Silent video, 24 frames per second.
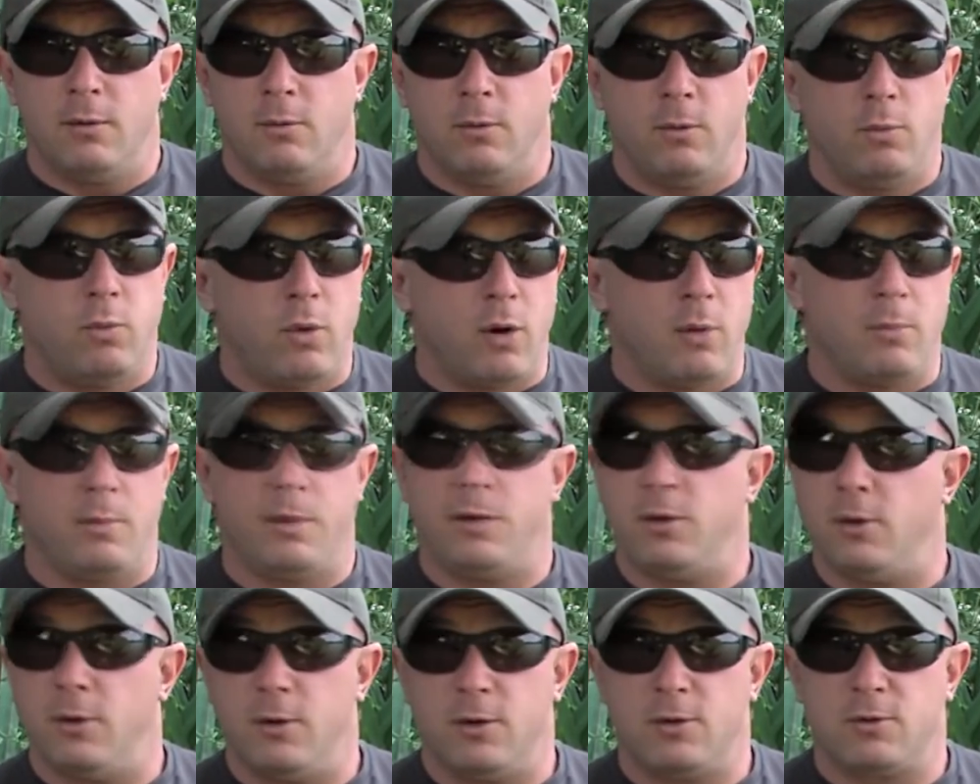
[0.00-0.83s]
We won't be
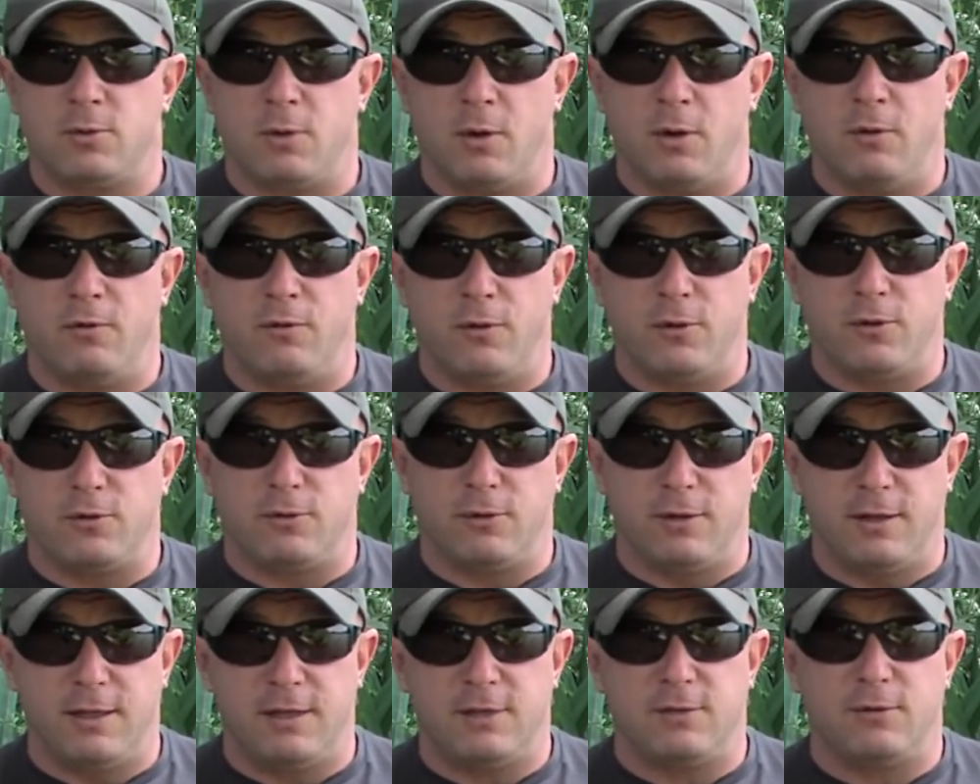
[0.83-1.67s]
doing a
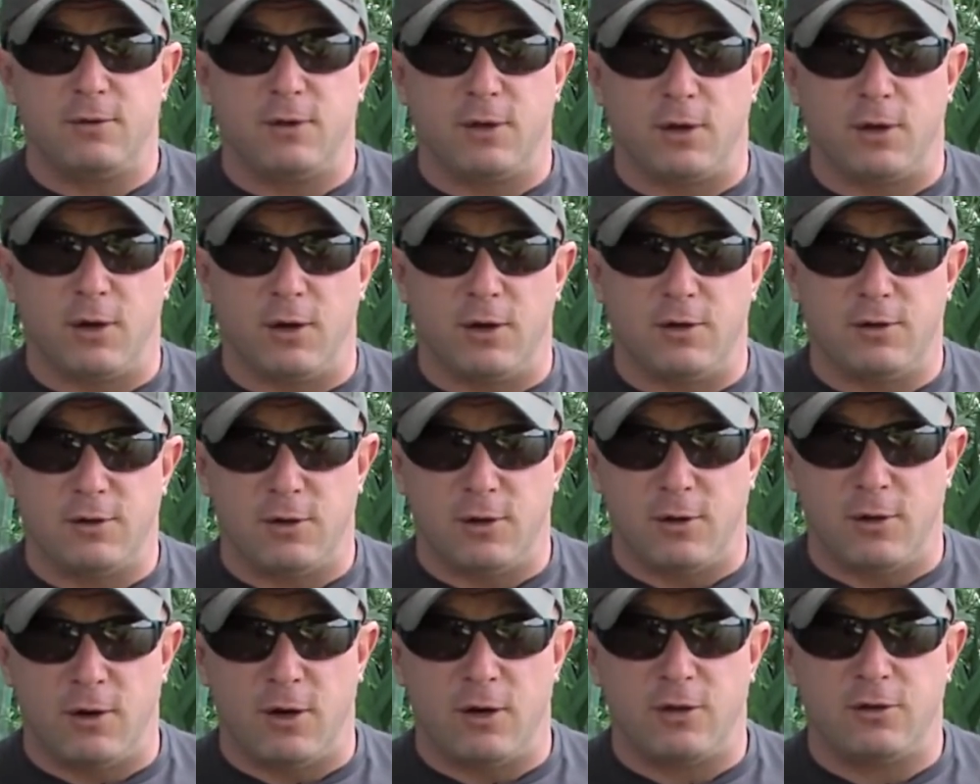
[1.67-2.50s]
12-footer in this for the guys that
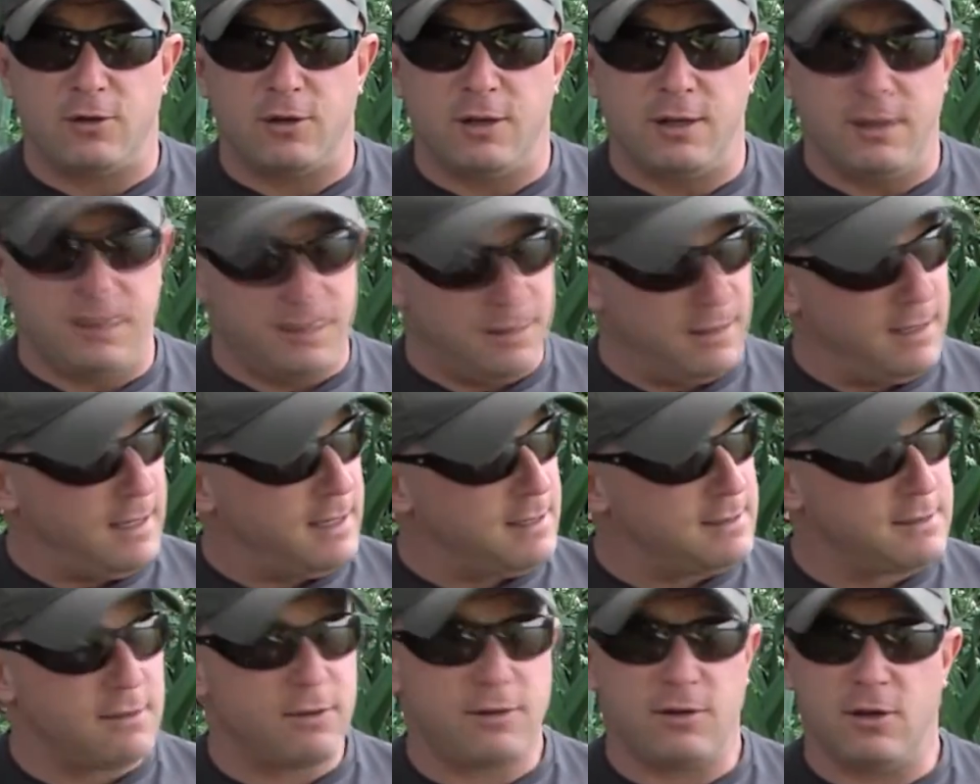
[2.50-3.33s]
are asking. It
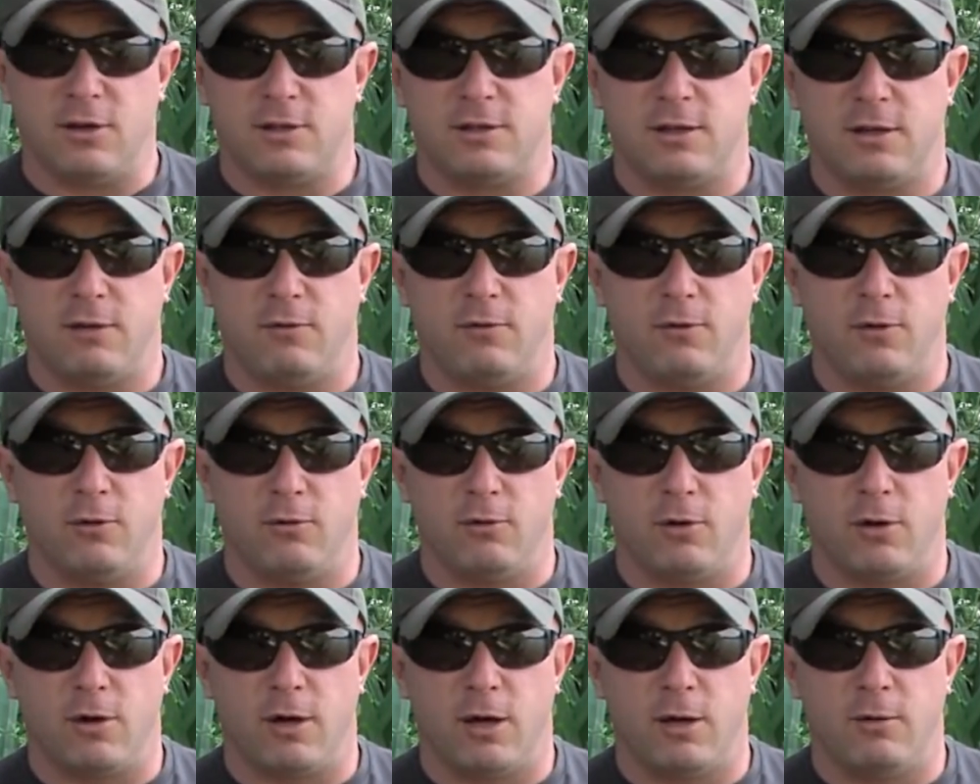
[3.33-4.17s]
is a 13-foot
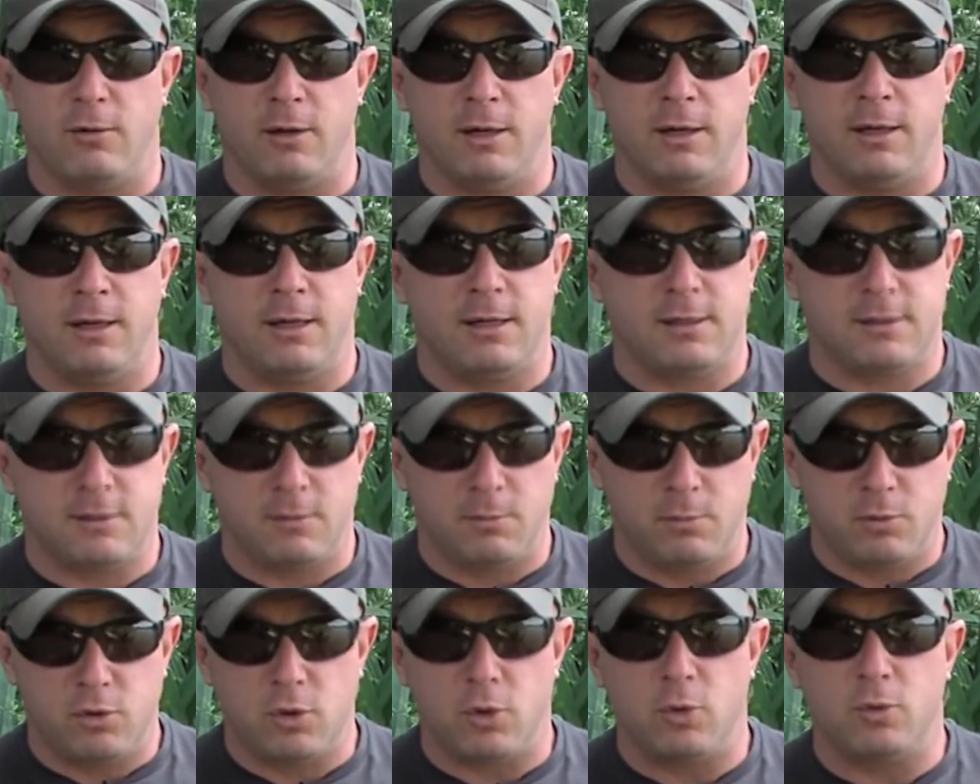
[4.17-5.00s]
rod only. It's a
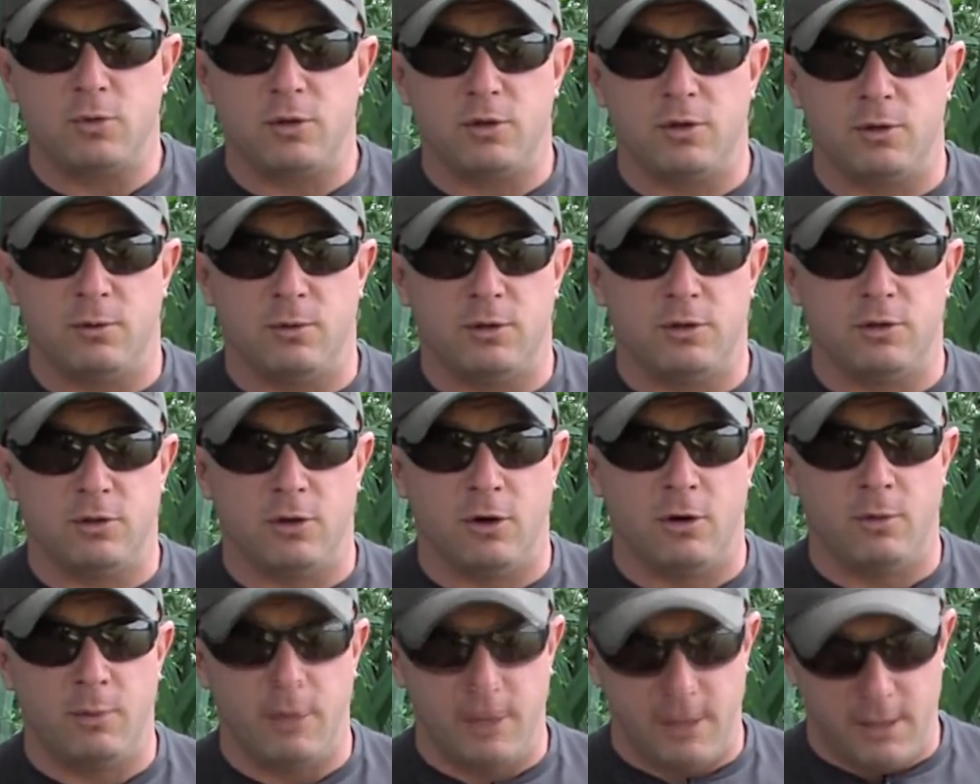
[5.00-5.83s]
tool to do a
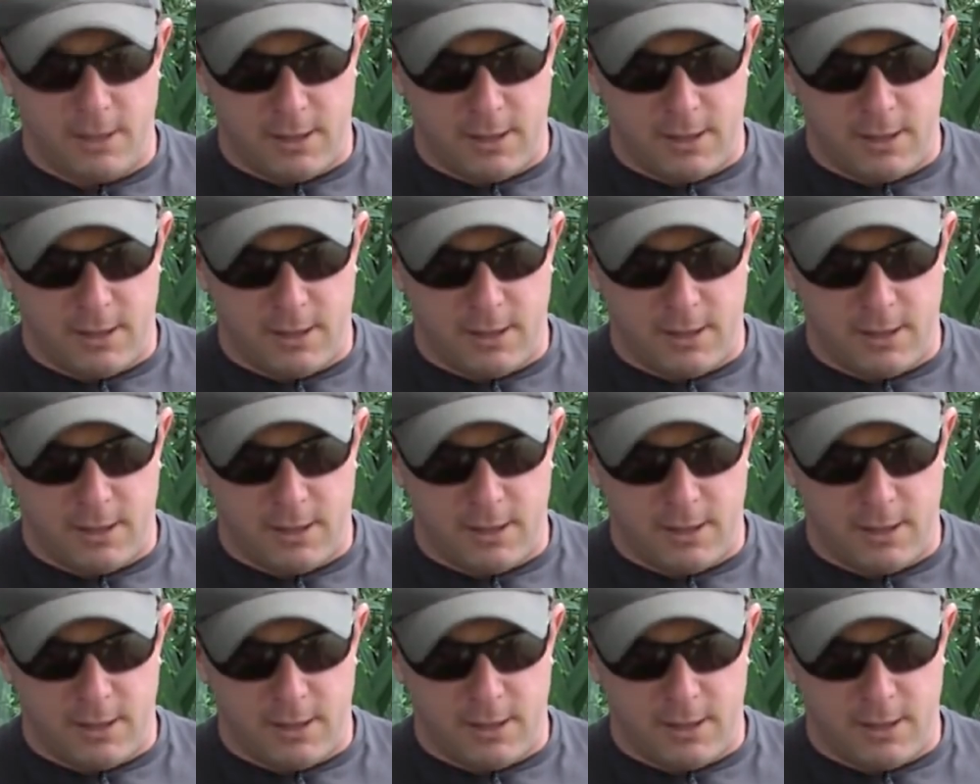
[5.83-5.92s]
job.